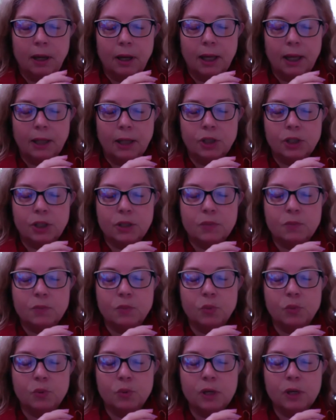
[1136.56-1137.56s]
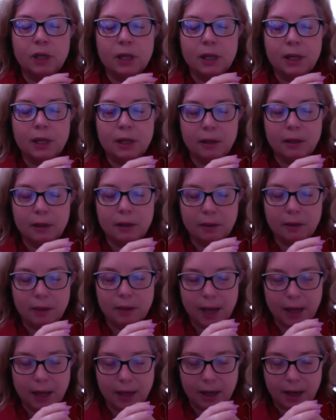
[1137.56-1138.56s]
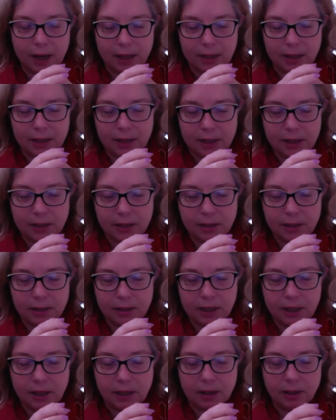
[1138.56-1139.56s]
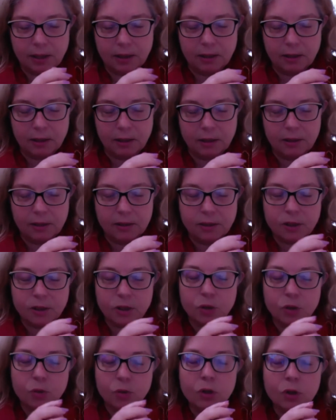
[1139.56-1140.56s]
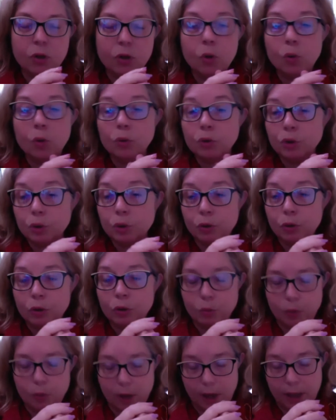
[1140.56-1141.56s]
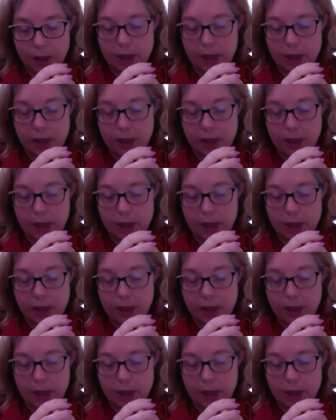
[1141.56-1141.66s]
and just breathe that essence in. So you could hold your thread